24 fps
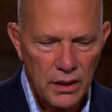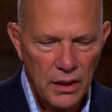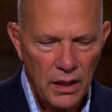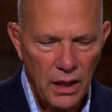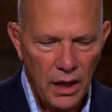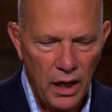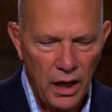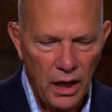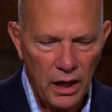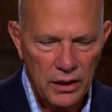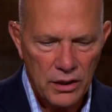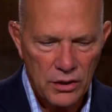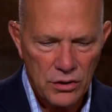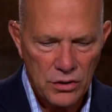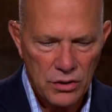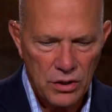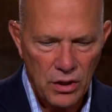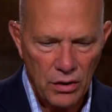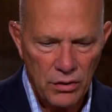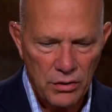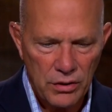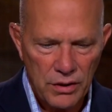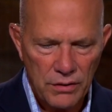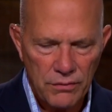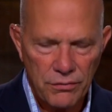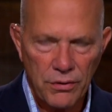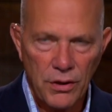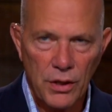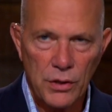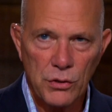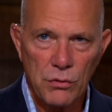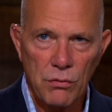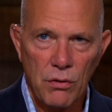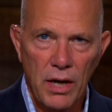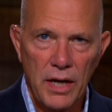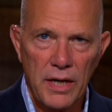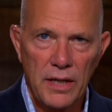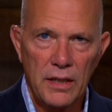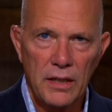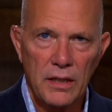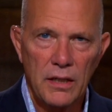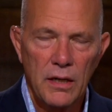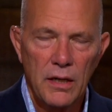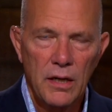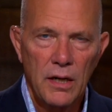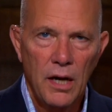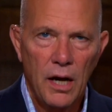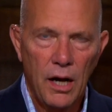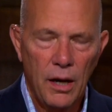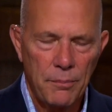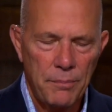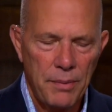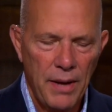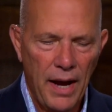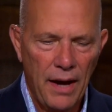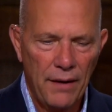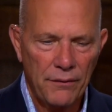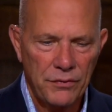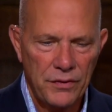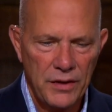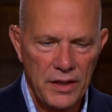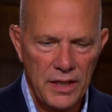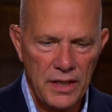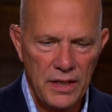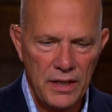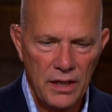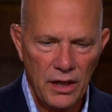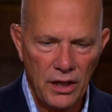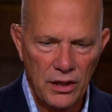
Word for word: uh, concerned and frustrated about the